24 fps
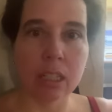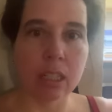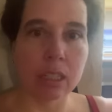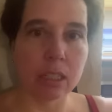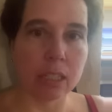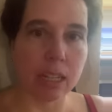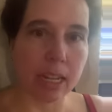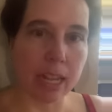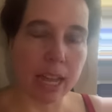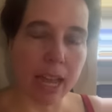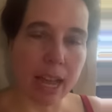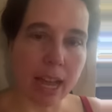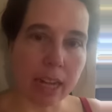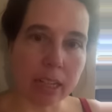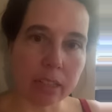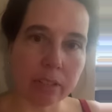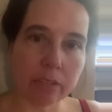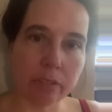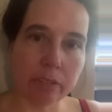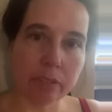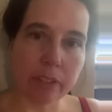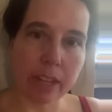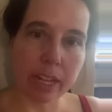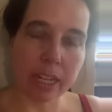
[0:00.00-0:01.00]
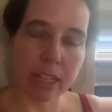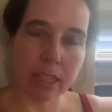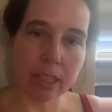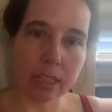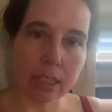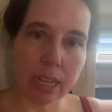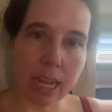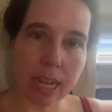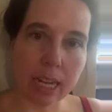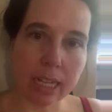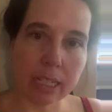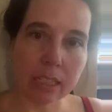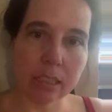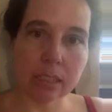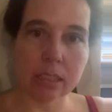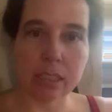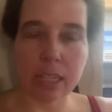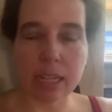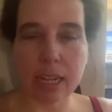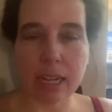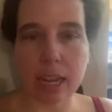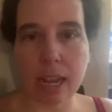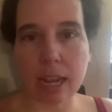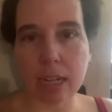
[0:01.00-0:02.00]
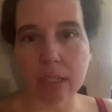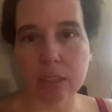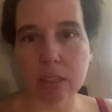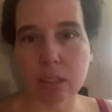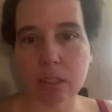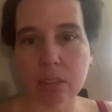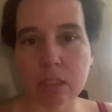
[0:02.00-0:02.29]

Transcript: They act fake nice. They act all